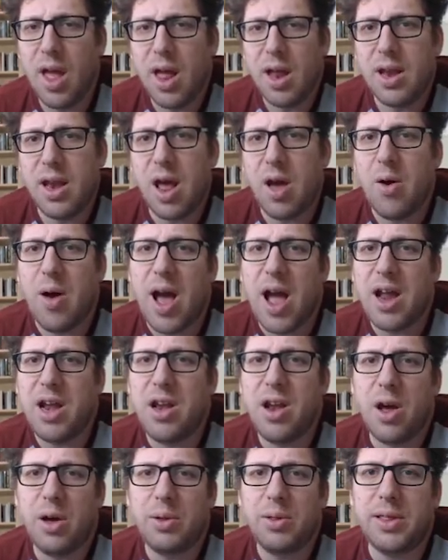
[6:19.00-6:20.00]
Now I
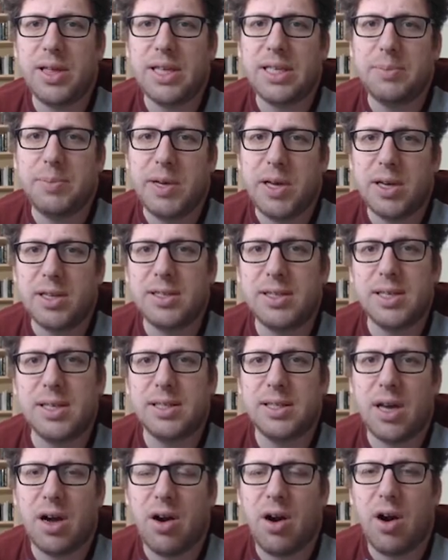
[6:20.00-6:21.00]
know this because
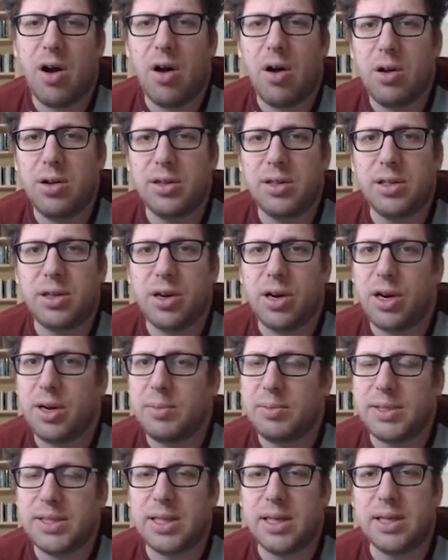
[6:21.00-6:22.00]
these are old
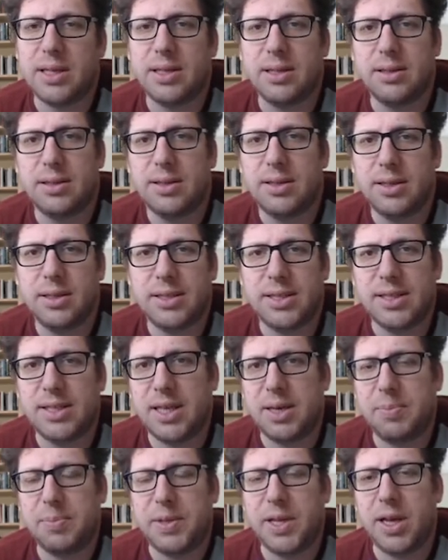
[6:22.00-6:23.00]
terms that
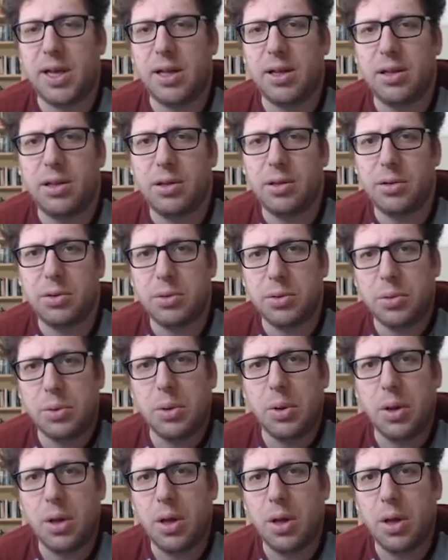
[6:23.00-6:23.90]
sit into